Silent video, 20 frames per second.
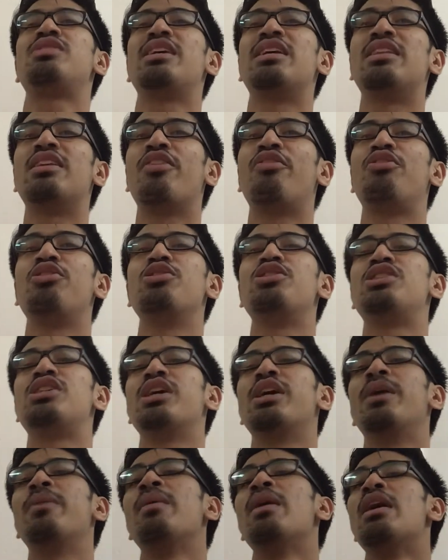in the
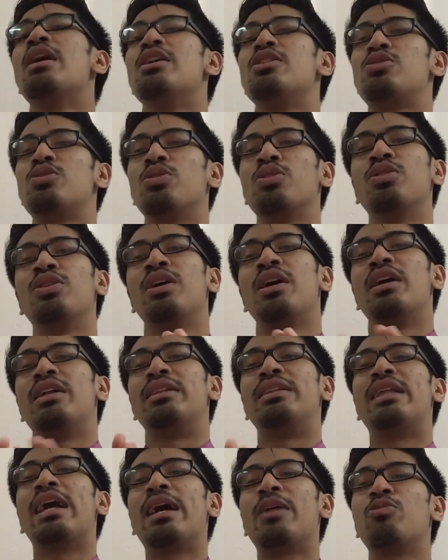future. So
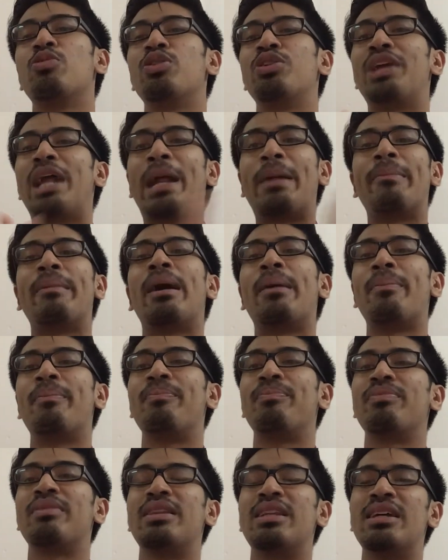that will wrap
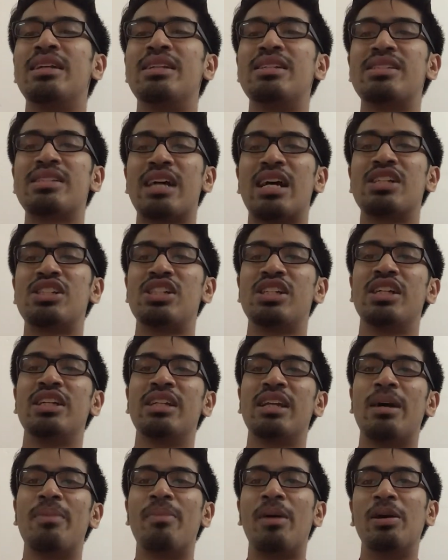up the
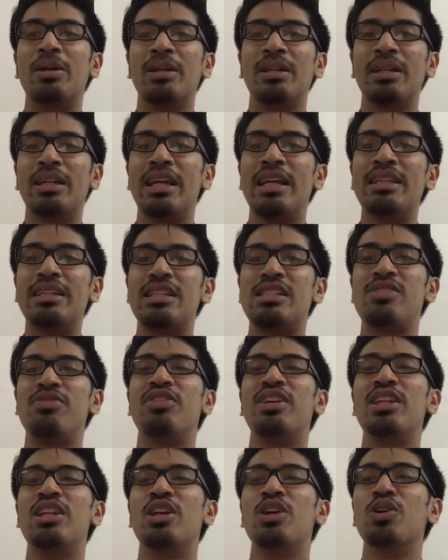discussion about in this
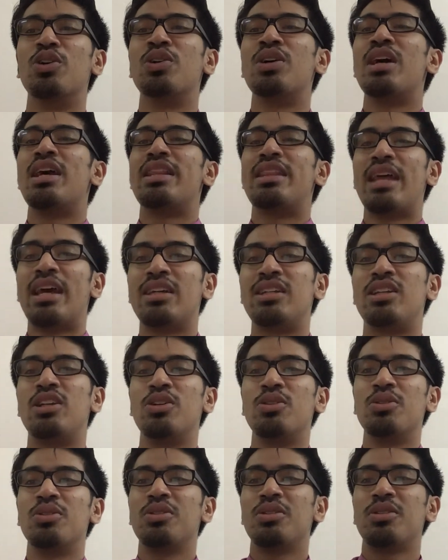video. Thank you.